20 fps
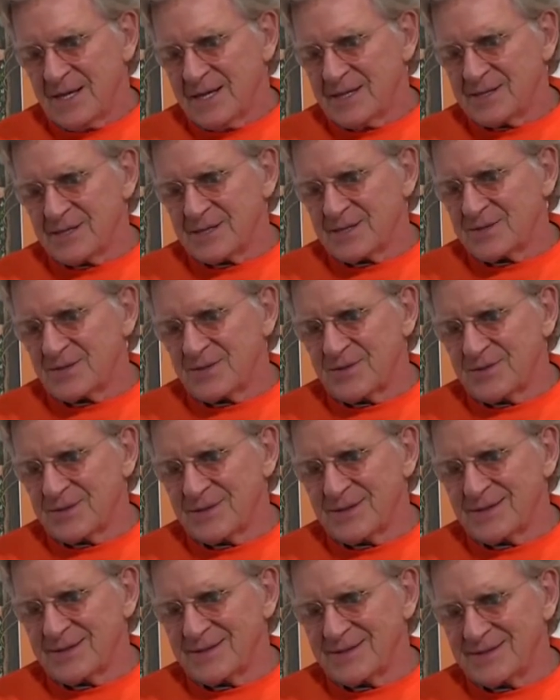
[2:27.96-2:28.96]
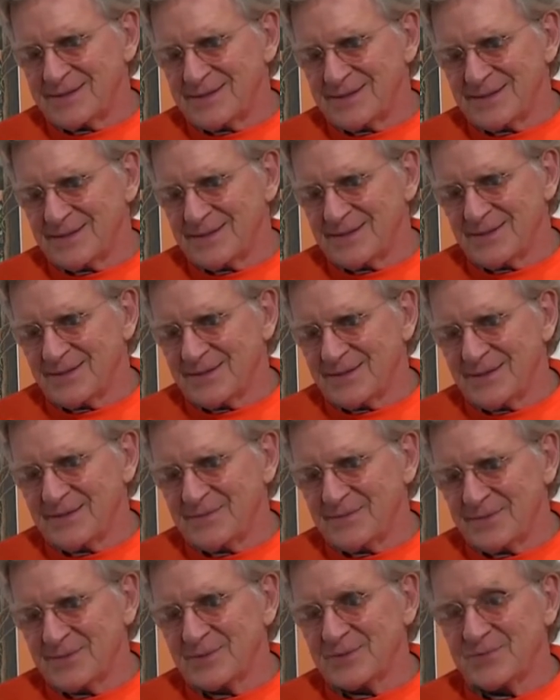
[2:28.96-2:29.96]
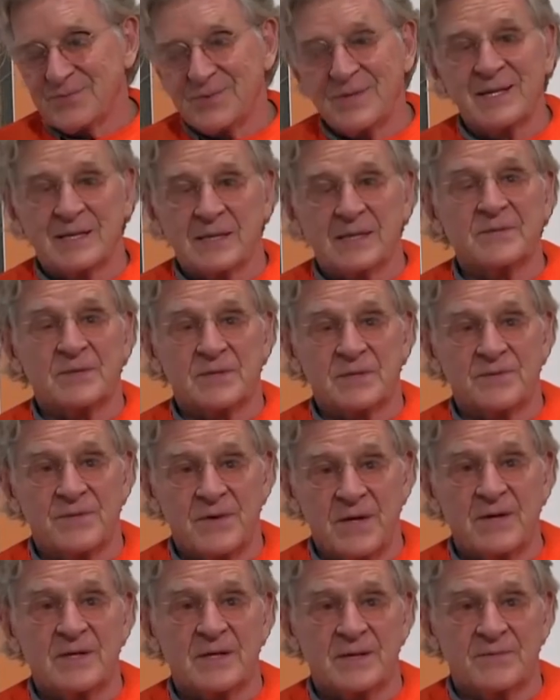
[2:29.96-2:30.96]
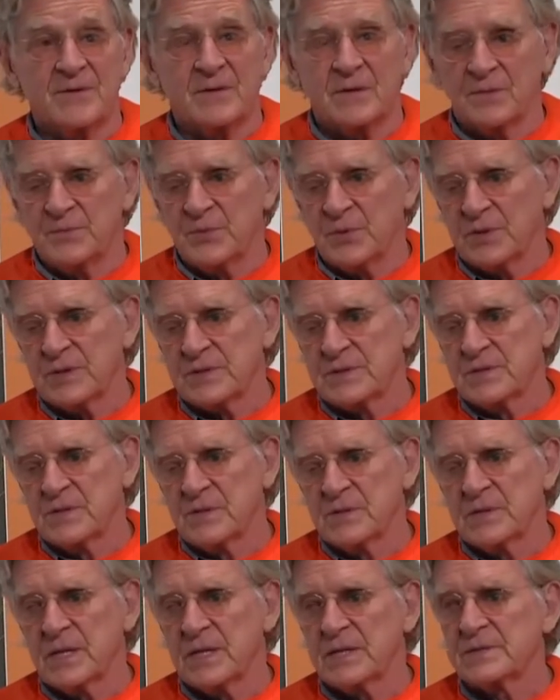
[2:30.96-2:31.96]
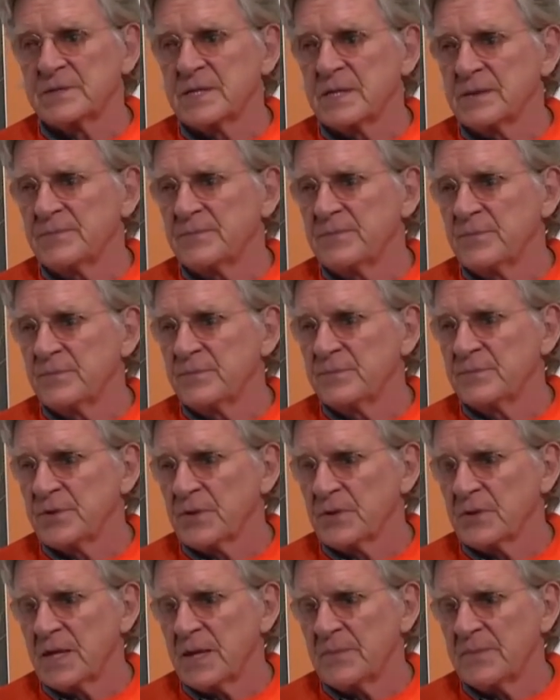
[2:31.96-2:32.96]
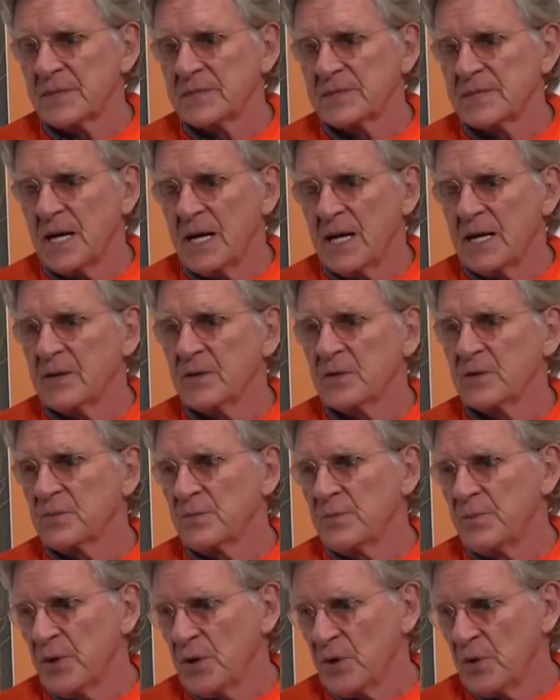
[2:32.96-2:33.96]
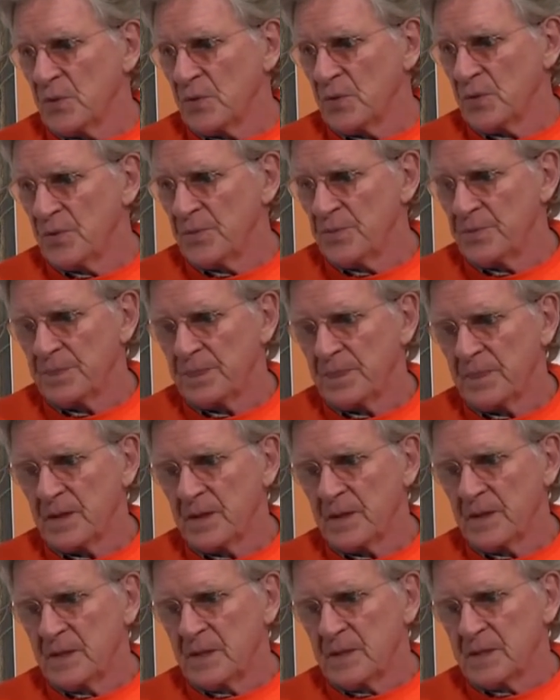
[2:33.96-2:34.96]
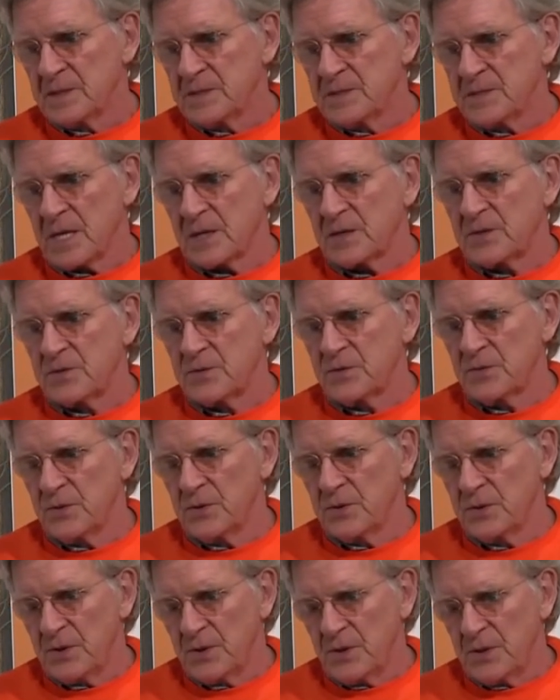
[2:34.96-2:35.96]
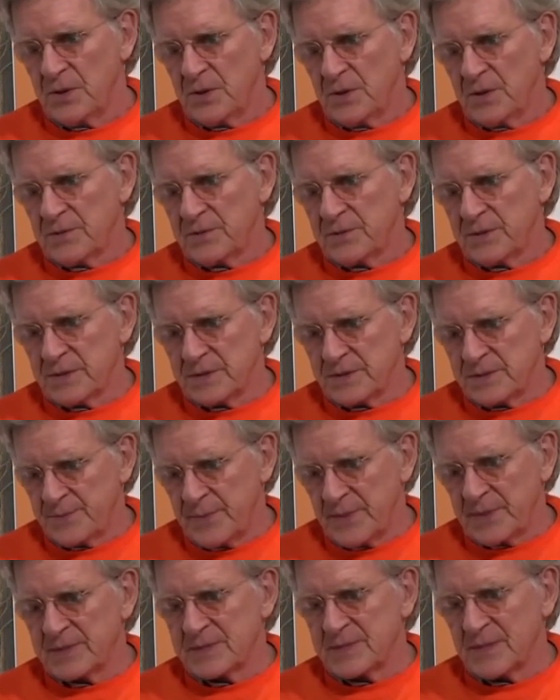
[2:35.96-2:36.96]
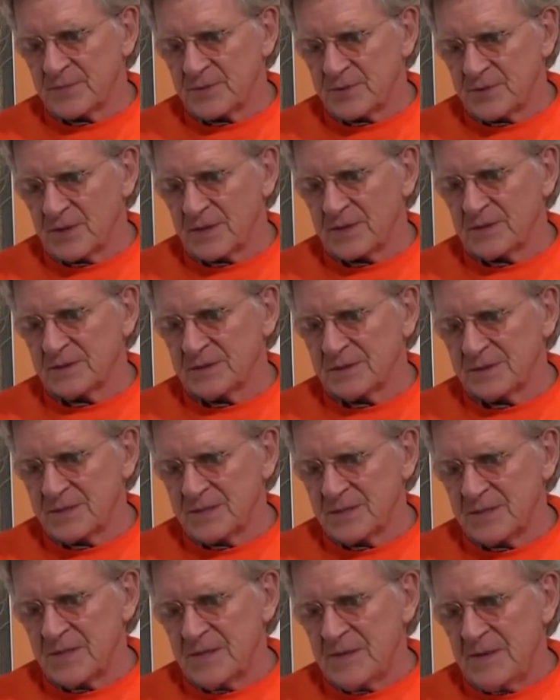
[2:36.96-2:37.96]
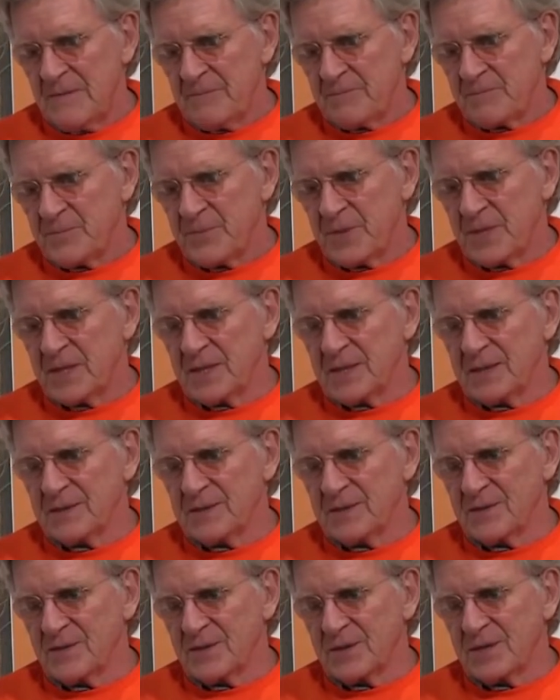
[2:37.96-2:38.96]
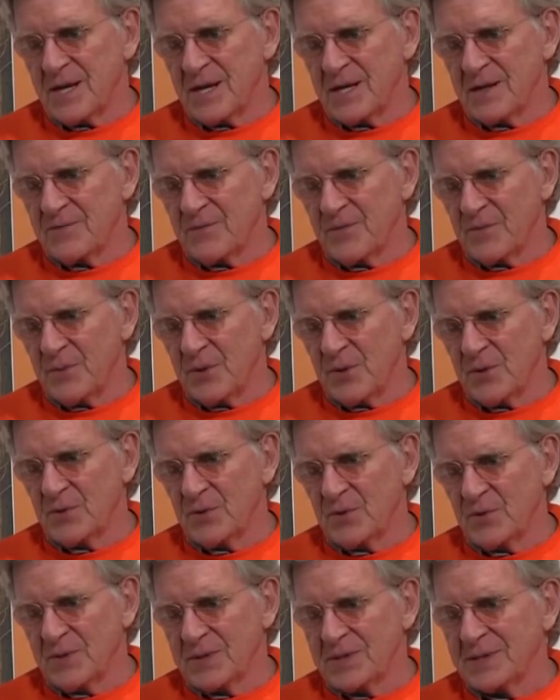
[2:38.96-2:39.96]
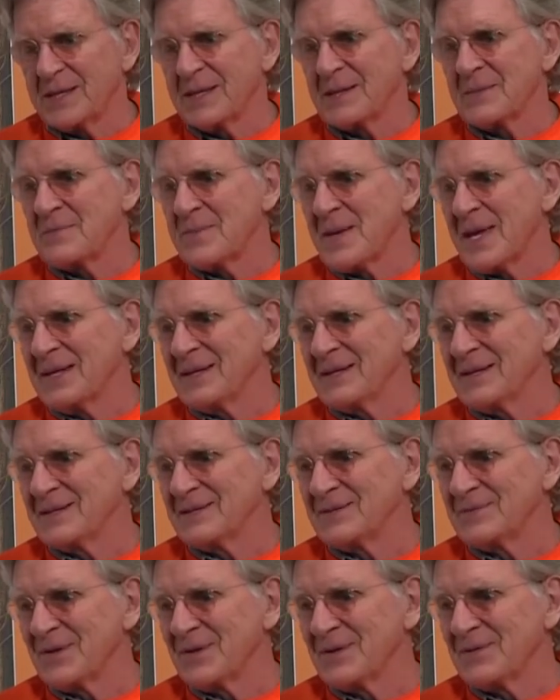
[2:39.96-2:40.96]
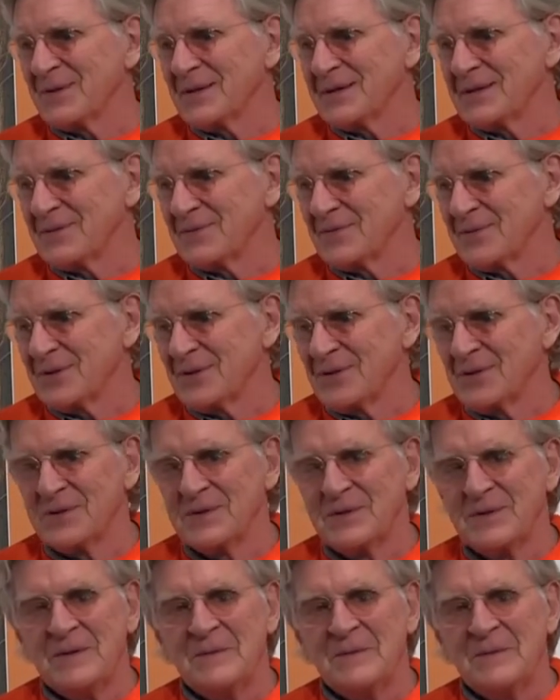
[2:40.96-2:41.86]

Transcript: I just couldn't, you know, I, it was really difficult. It's a very difficult book. It's known as the Tsongkhapa's Iron Bow, Chakshu, in, in some circles, meaning, you know, a kind of a bow no one can bend. It's very, very difficult.